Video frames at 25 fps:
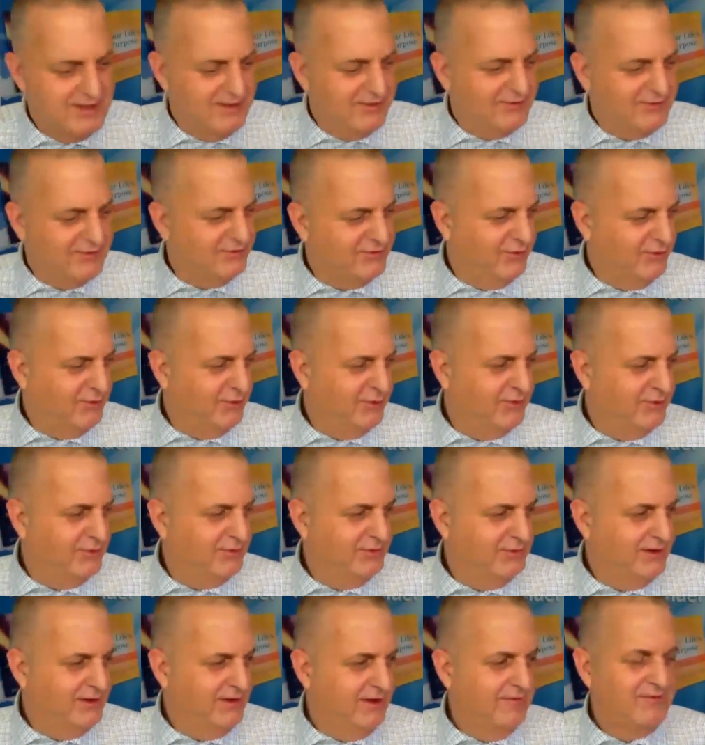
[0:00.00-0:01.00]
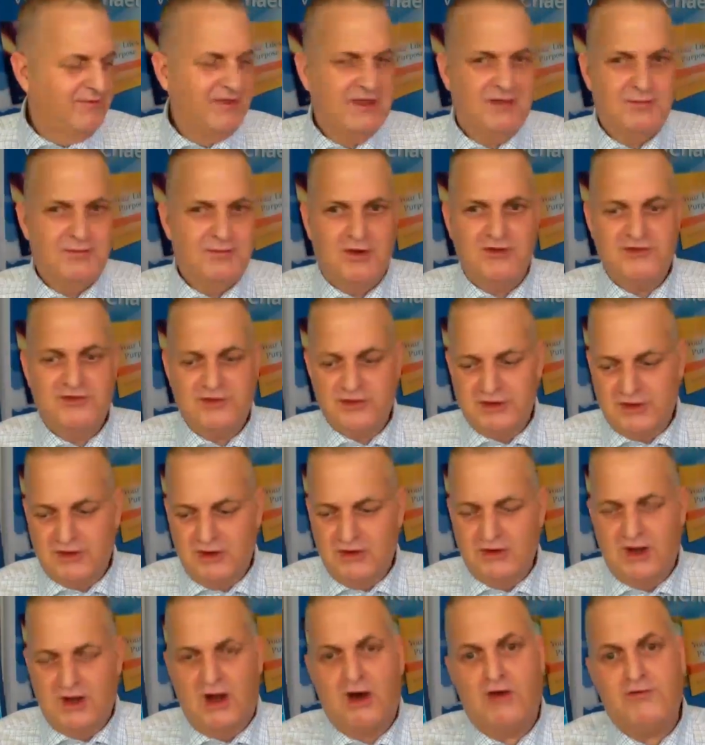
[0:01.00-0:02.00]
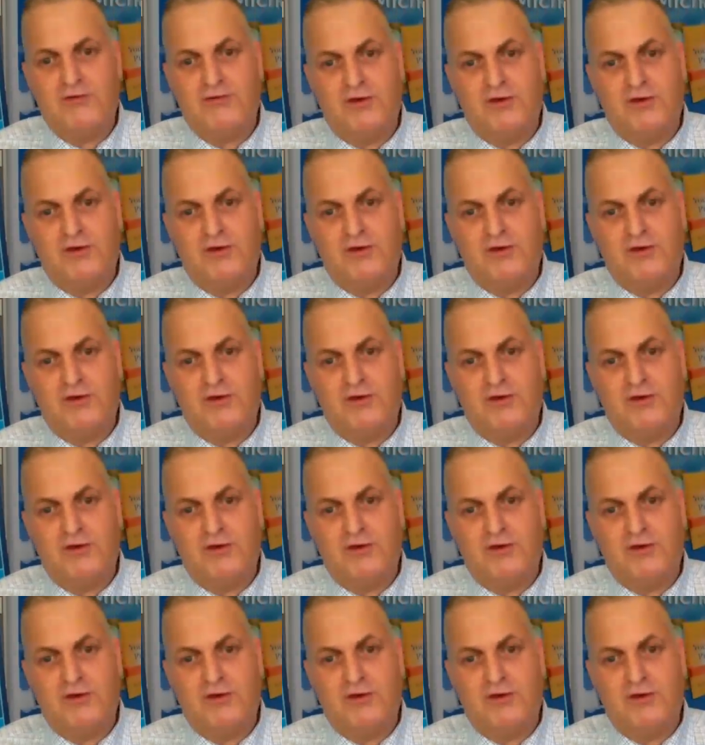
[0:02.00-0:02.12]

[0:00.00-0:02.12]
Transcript: So we love the Emotion Code. All